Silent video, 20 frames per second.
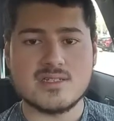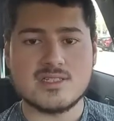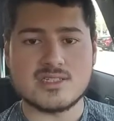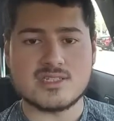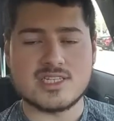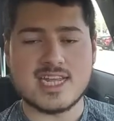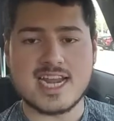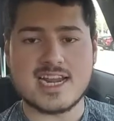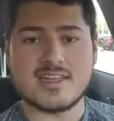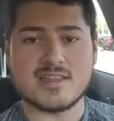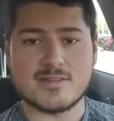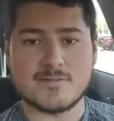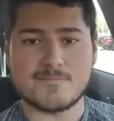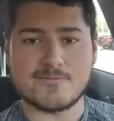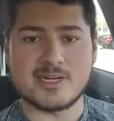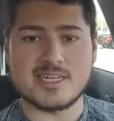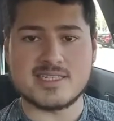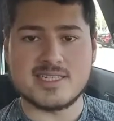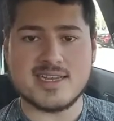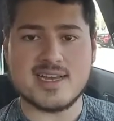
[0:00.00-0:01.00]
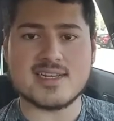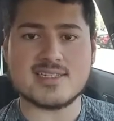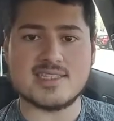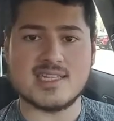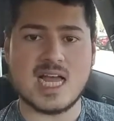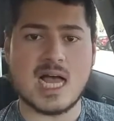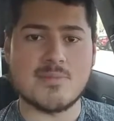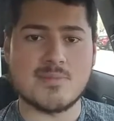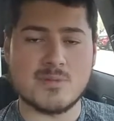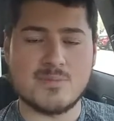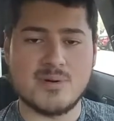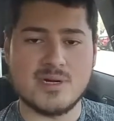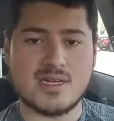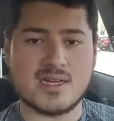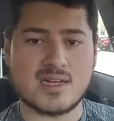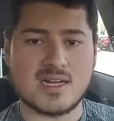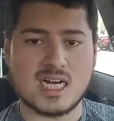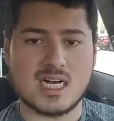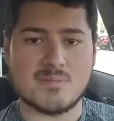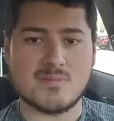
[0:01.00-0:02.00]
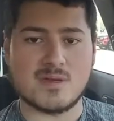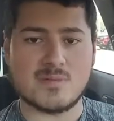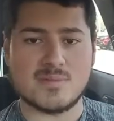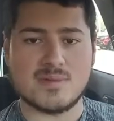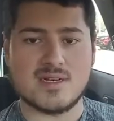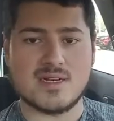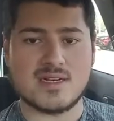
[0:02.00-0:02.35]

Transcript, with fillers: just taking the free test that I'm gonna put in the comment